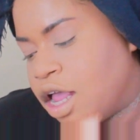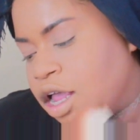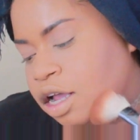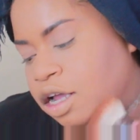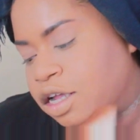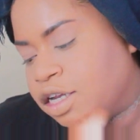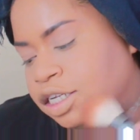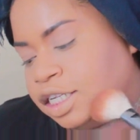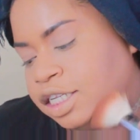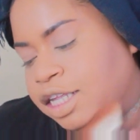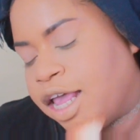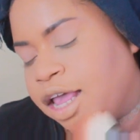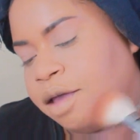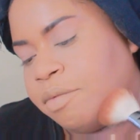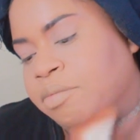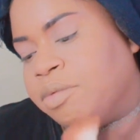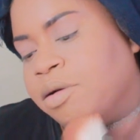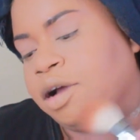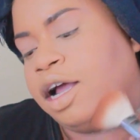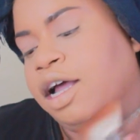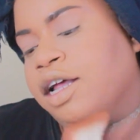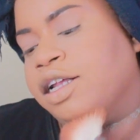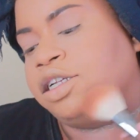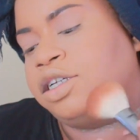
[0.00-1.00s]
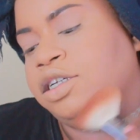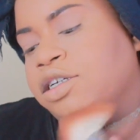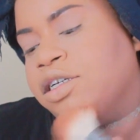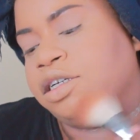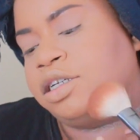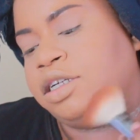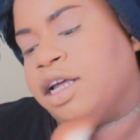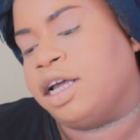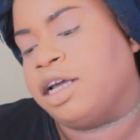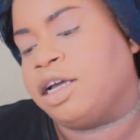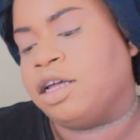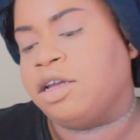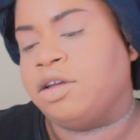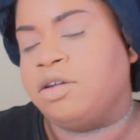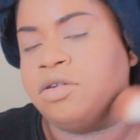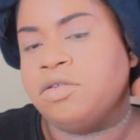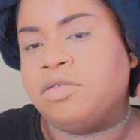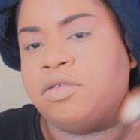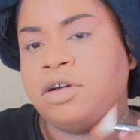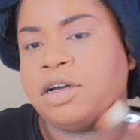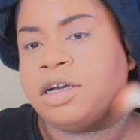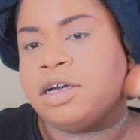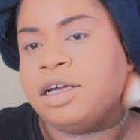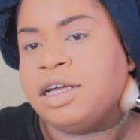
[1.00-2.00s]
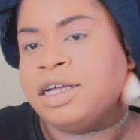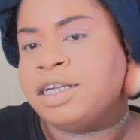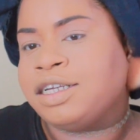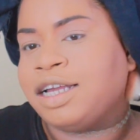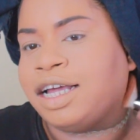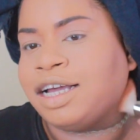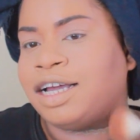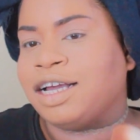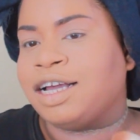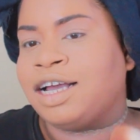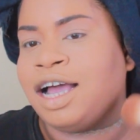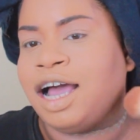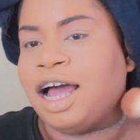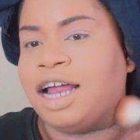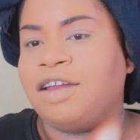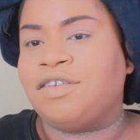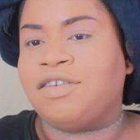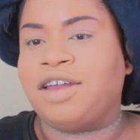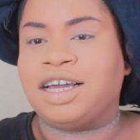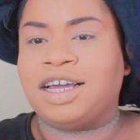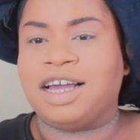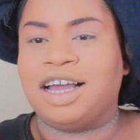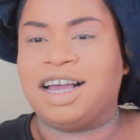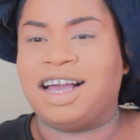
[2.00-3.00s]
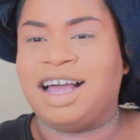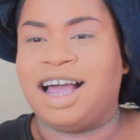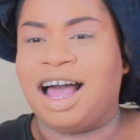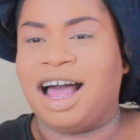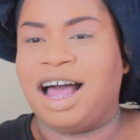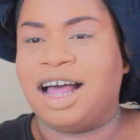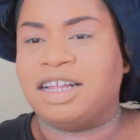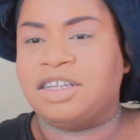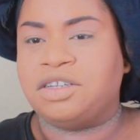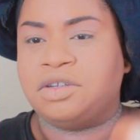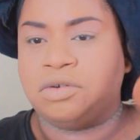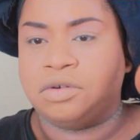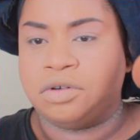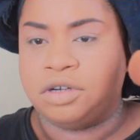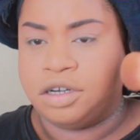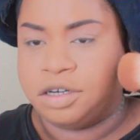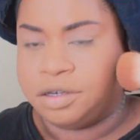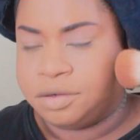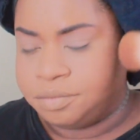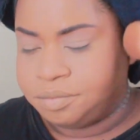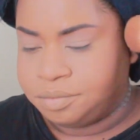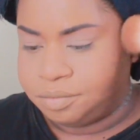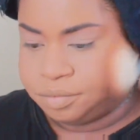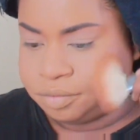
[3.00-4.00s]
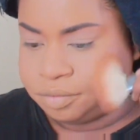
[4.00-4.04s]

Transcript: cause that bronzer is like a little, it's like kind of like a contour.